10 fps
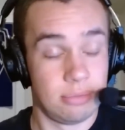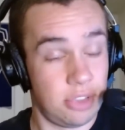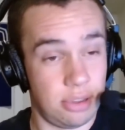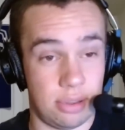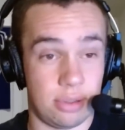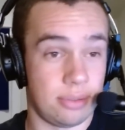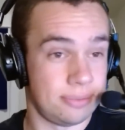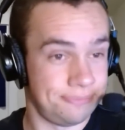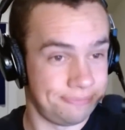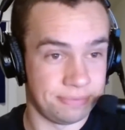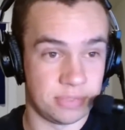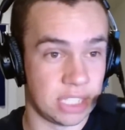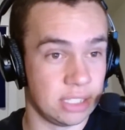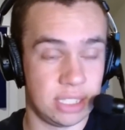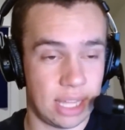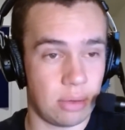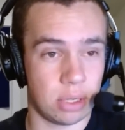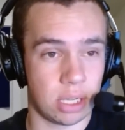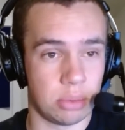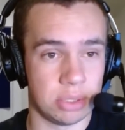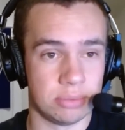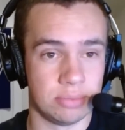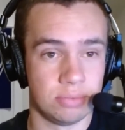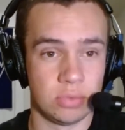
Didn't see that one coming.